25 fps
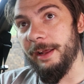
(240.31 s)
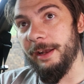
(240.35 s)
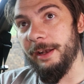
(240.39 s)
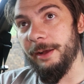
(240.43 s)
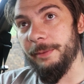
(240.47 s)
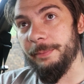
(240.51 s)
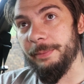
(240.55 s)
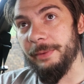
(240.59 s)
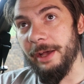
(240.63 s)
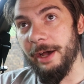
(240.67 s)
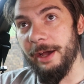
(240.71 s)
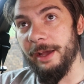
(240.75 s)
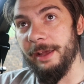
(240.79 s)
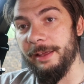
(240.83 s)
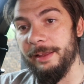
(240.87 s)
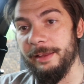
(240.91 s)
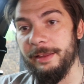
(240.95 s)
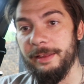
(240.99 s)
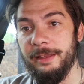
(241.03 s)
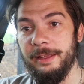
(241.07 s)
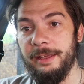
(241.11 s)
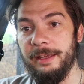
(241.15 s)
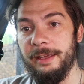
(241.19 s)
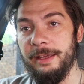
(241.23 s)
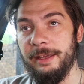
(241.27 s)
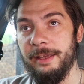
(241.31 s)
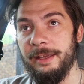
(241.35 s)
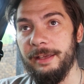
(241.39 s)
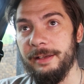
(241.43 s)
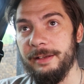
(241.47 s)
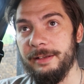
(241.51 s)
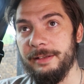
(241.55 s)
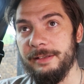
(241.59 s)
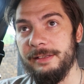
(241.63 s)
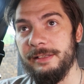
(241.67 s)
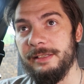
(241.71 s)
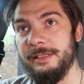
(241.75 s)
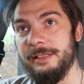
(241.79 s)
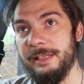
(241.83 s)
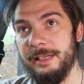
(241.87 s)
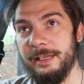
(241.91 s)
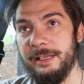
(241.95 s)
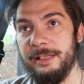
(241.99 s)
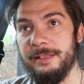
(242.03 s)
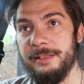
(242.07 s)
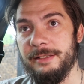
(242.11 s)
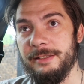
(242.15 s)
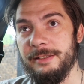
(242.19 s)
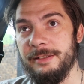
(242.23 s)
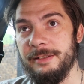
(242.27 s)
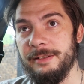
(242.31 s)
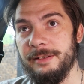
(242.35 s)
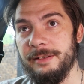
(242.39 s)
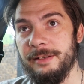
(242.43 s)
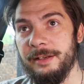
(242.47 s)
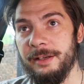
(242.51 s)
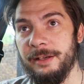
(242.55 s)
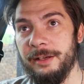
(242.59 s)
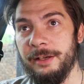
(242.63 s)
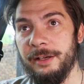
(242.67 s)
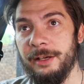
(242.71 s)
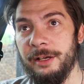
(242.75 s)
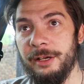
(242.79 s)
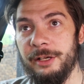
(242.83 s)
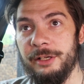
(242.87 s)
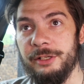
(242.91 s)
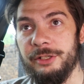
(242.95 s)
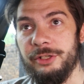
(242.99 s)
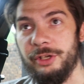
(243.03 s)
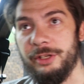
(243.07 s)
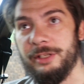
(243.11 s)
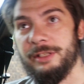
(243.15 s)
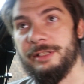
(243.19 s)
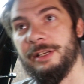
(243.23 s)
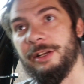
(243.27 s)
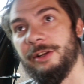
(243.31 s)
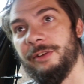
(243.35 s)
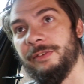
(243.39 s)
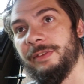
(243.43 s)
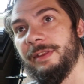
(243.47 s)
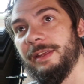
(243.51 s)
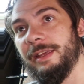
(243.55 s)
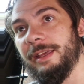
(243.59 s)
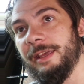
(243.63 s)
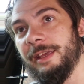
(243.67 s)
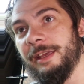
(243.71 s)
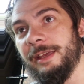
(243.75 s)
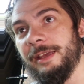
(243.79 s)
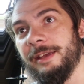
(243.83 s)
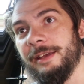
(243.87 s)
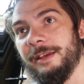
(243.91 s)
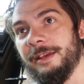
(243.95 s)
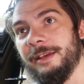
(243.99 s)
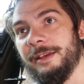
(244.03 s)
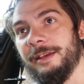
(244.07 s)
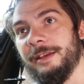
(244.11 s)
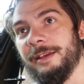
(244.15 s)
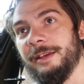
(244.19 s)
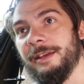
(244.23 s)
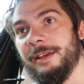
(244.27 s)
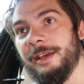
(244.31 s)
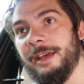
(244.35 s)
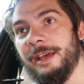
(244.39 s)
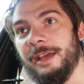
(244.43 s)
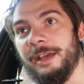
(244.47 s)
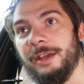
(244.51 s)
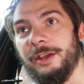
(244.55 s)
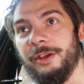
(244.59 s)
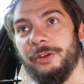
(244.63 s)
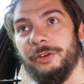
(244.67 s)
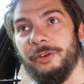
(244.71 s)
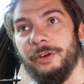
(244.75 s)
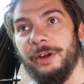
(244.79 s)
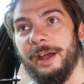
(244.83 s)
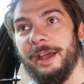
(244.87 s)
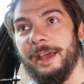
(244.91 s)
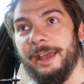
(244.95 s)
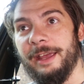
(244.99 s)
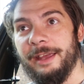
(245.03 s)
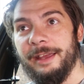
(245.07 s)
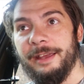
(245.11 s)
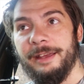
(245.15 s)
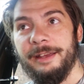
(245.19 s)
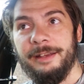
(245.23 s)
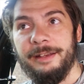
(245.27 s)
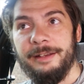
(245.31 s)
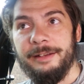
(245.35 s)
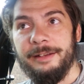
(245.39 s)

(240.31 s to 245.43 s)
end up dyeing the seats. So instead of the grey